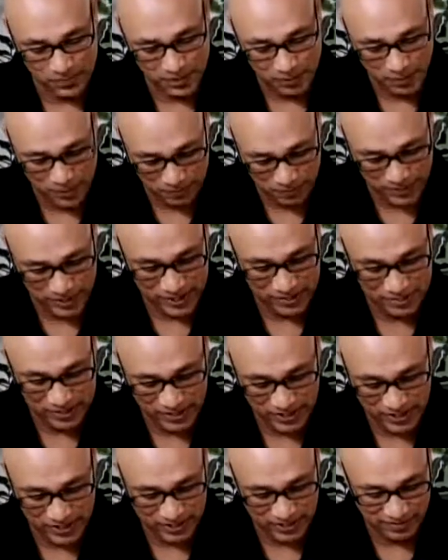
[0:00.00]
we pretty
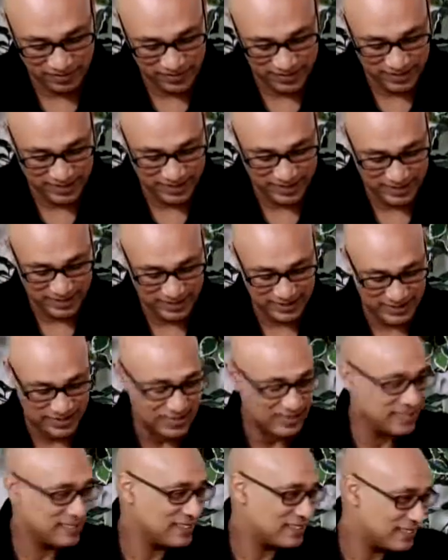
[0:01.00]
much covered
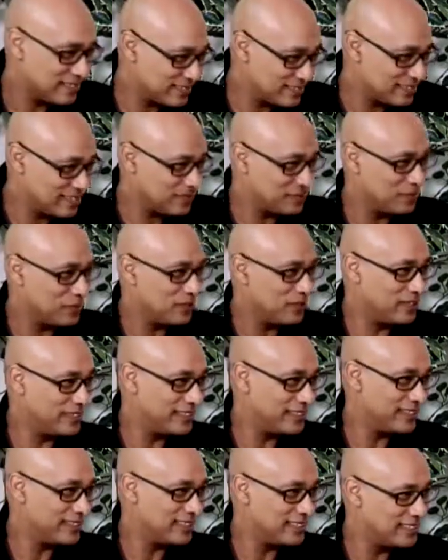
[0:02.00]
small
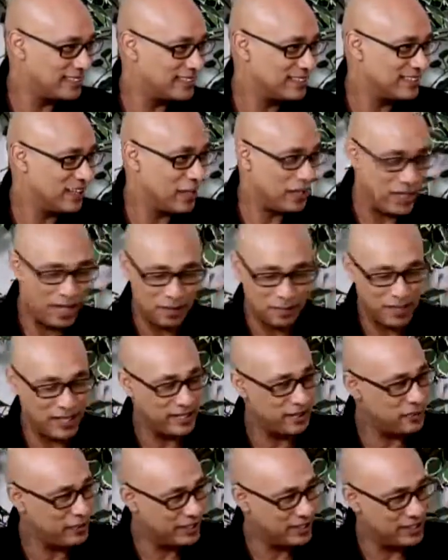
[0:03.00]
thing. Yeah. By
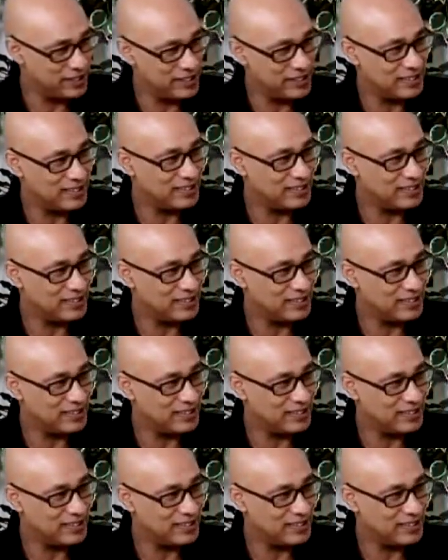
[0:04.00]
the way,